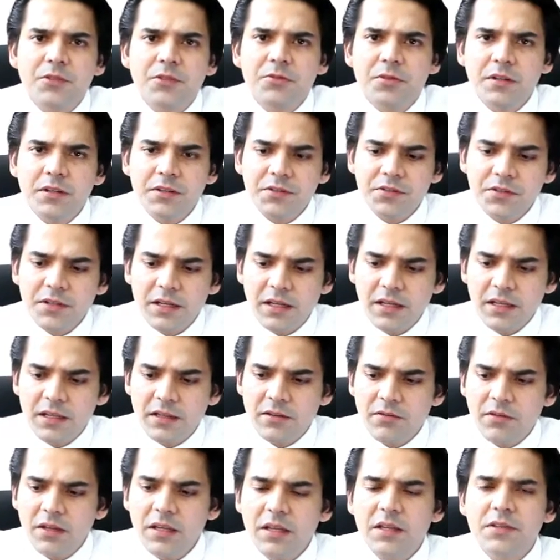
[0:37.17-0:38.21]
to
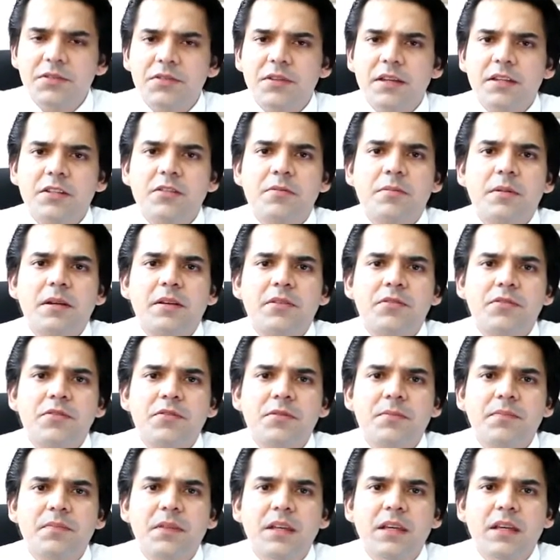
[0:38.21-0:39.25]
understanding the various
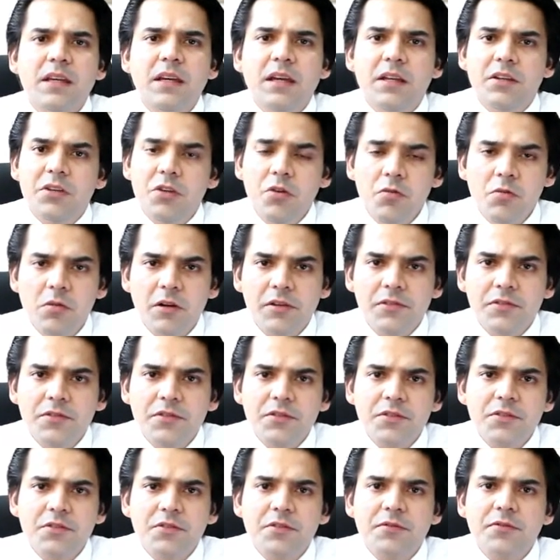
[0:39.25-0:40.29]
aspects and
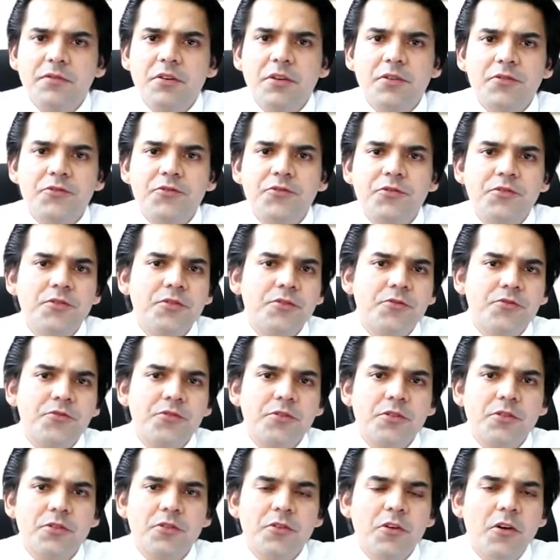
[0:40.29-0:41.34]
nuances of
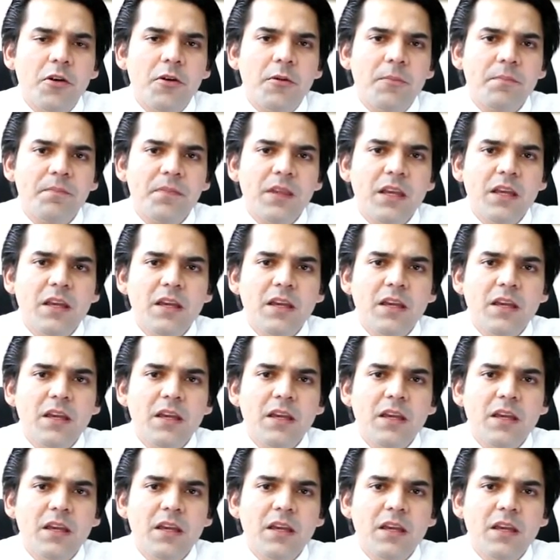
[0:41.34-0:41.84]
constitutional law.